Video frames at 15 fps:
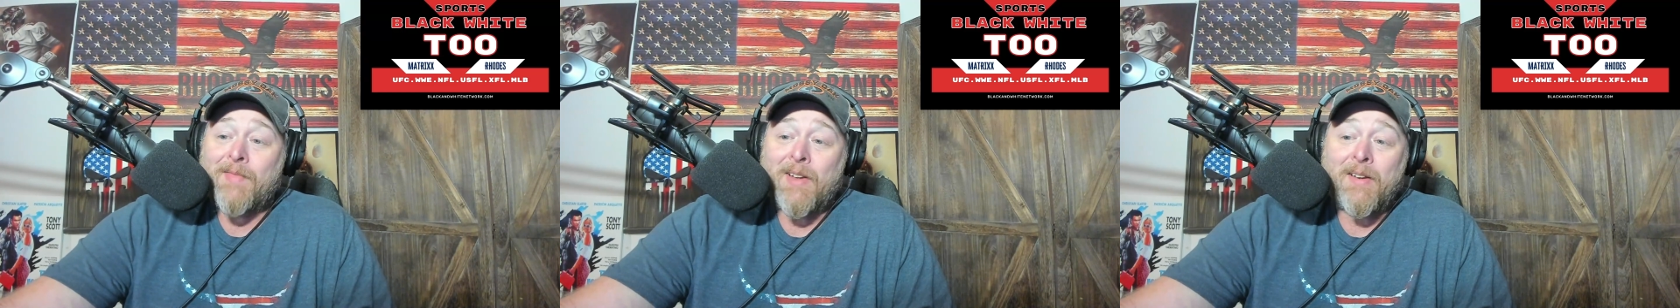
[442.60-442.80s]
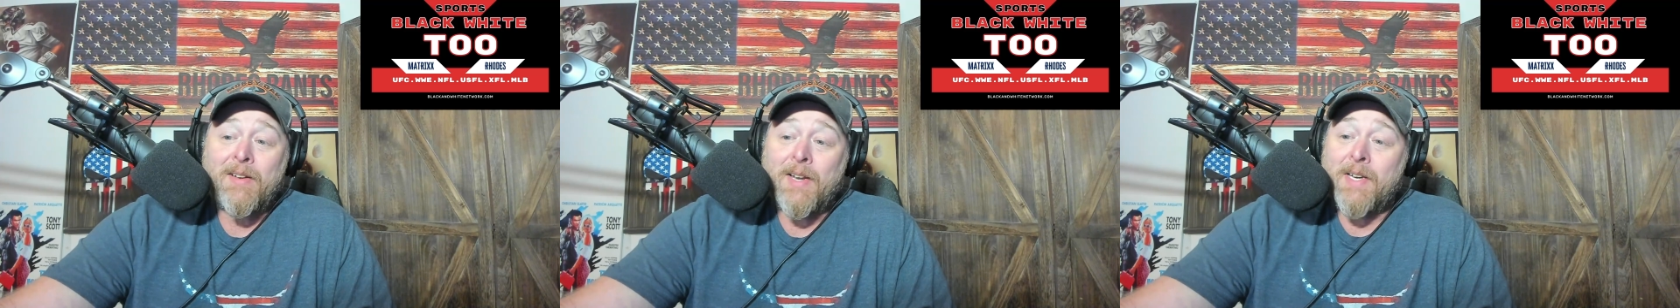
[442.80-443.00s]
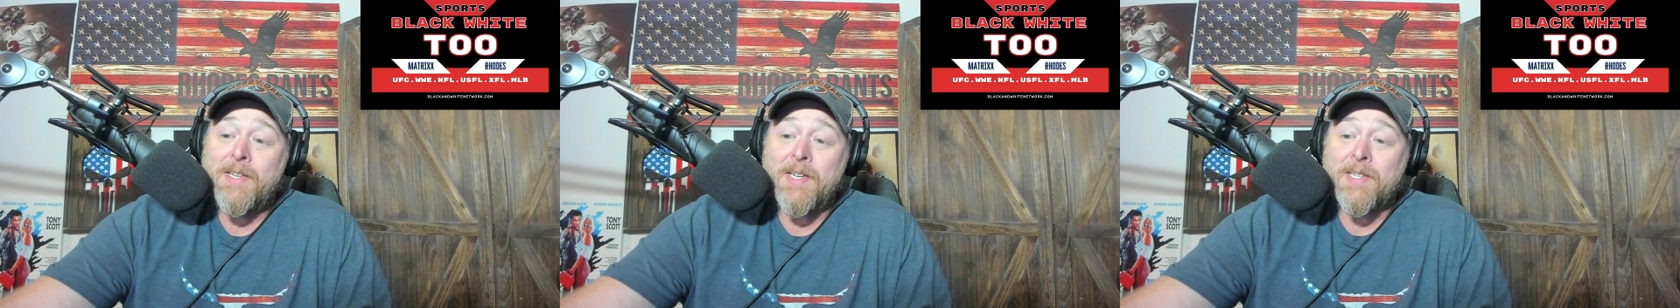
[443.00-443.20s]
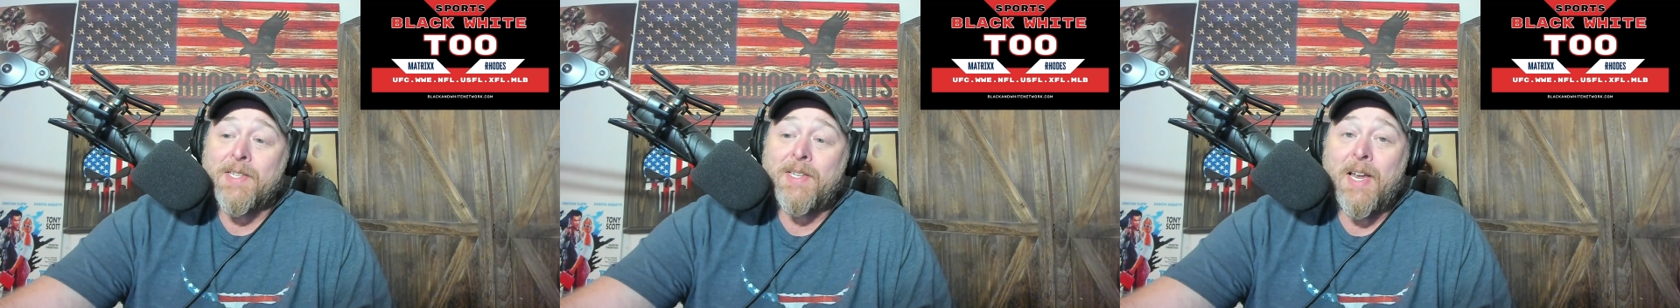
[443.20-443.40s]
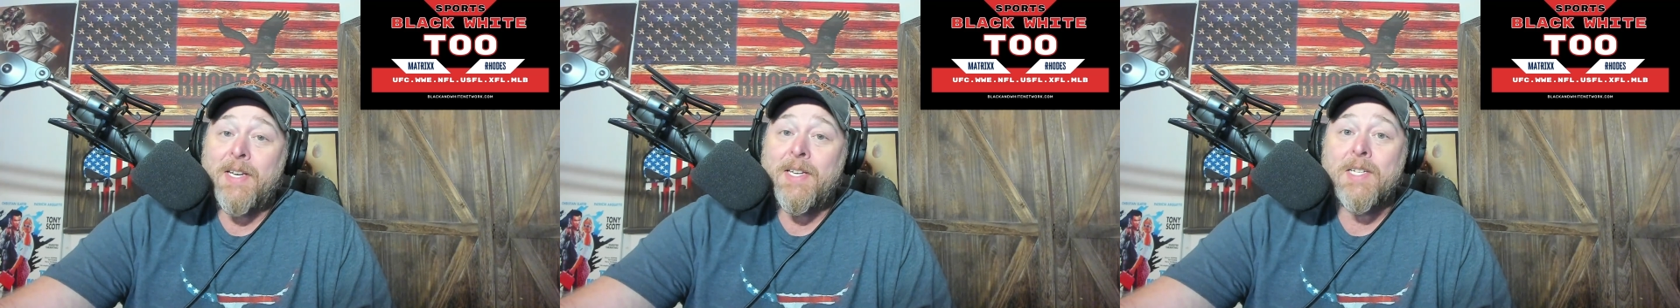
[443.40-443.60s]
He
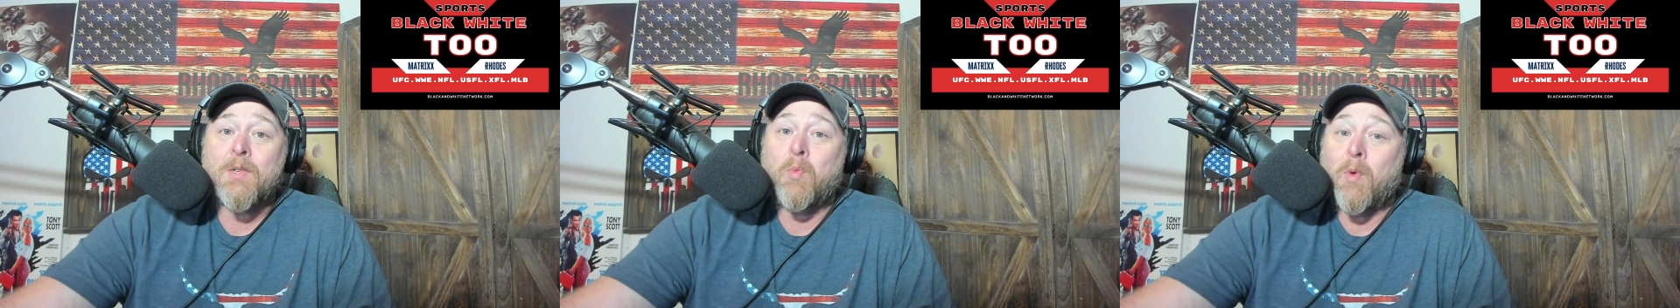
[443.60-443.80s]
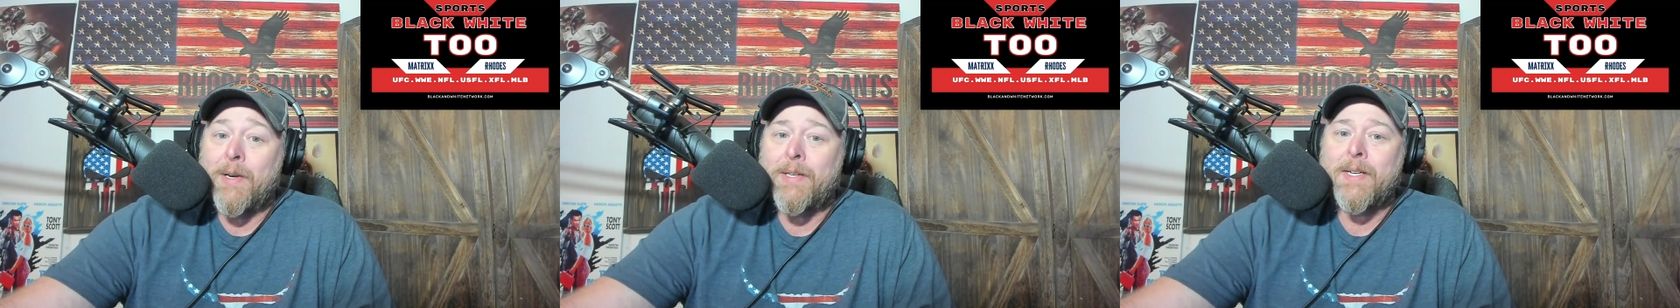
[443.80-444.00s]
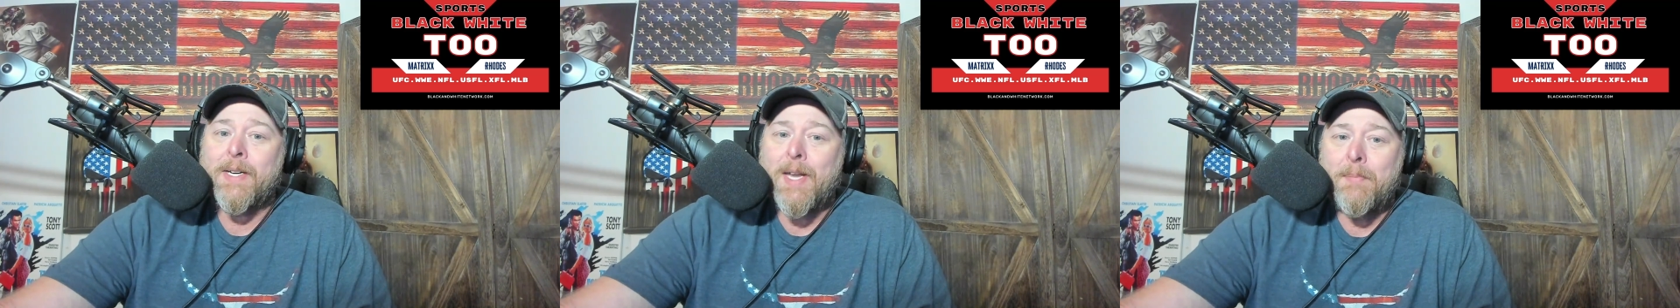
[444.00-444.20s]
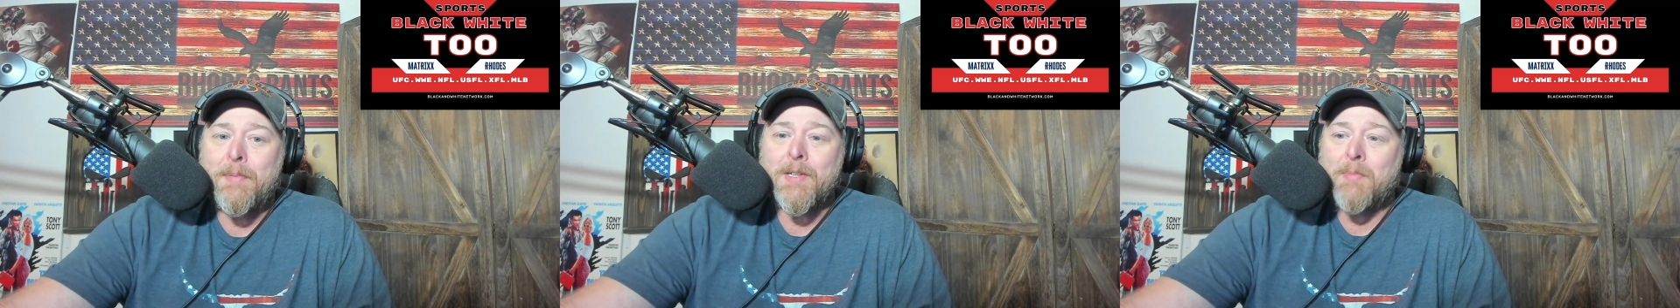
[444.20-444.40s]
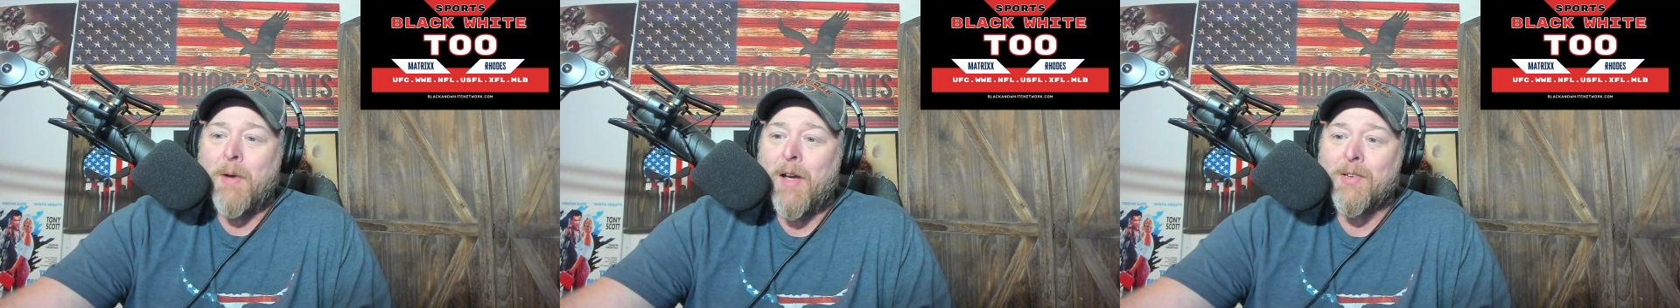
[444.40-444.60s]
just he just wouldn't keep
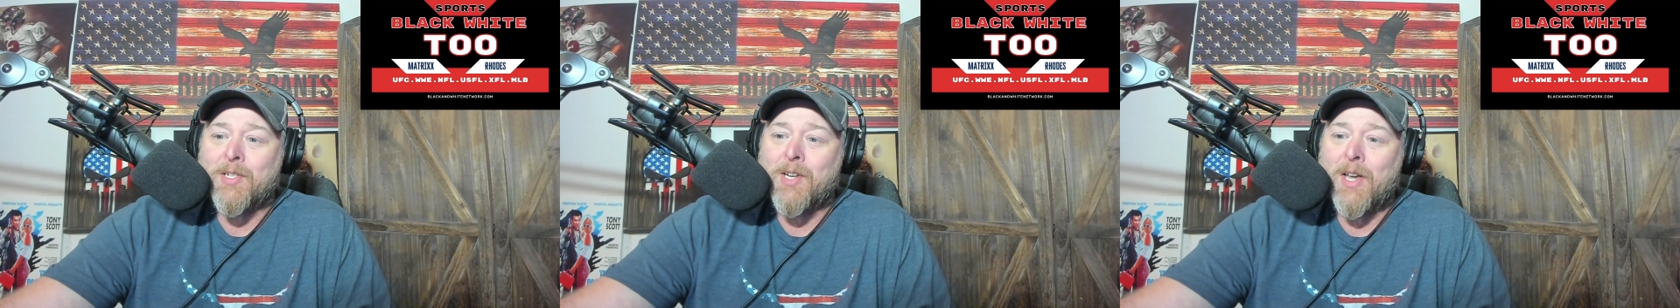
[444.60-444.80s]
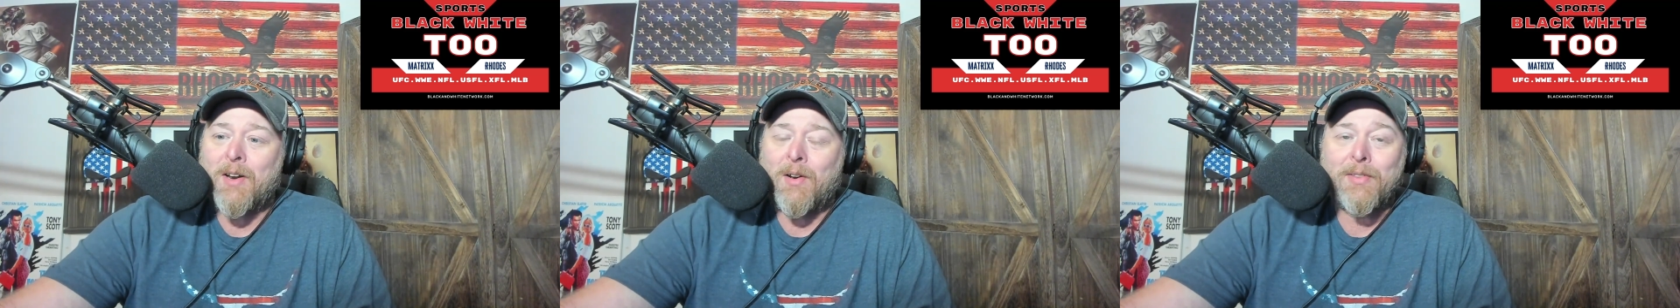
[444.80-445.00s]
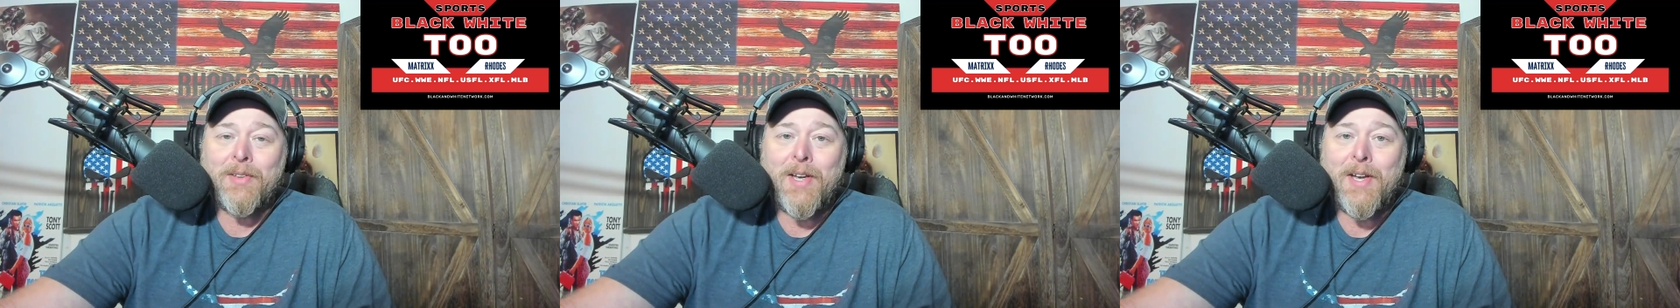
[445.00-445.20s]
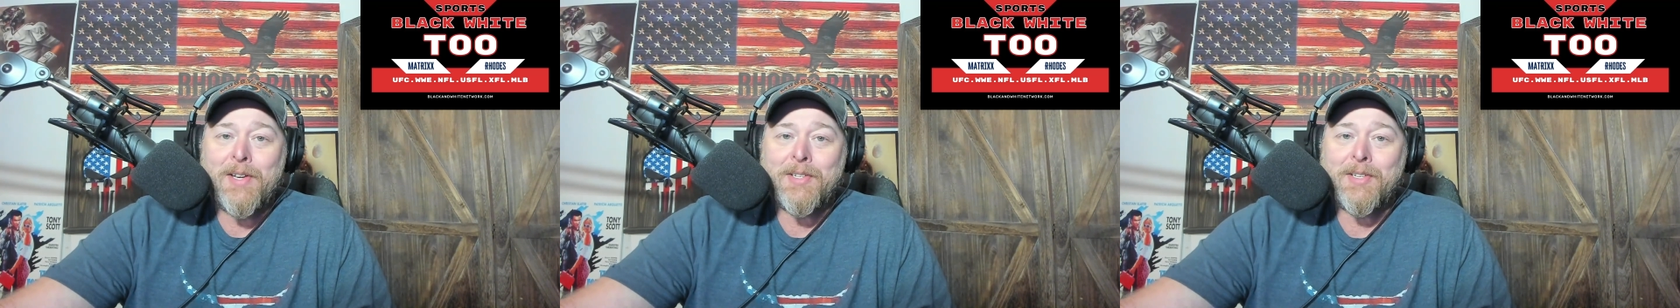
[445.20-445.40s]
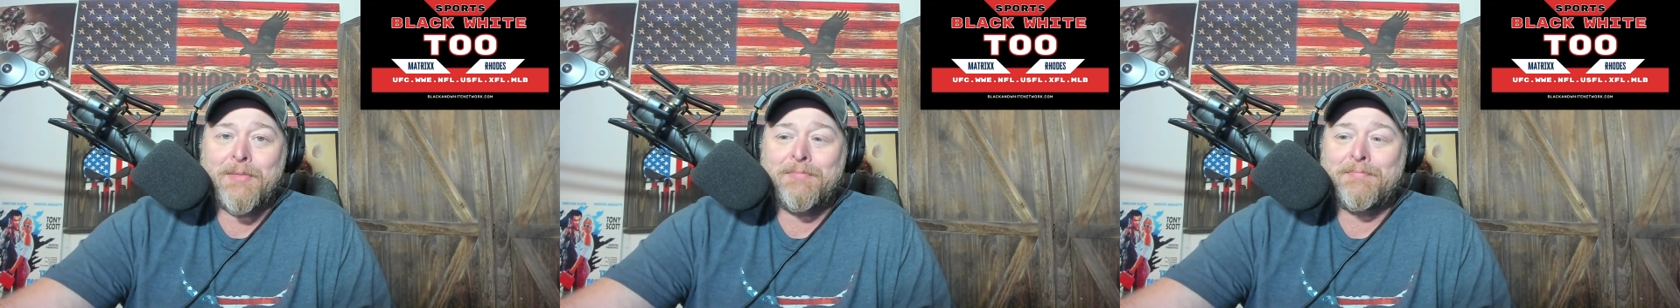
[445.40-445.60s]
his mouth shut on
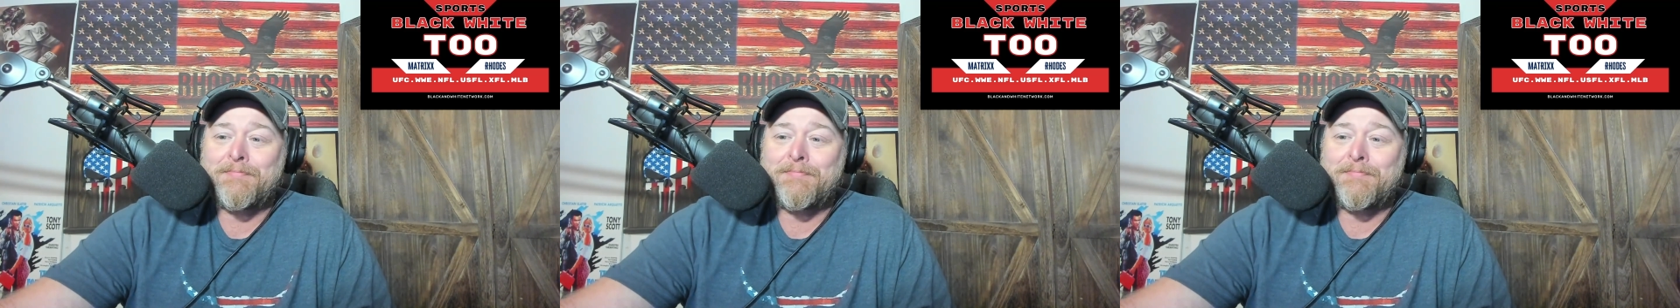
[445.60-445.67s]
this.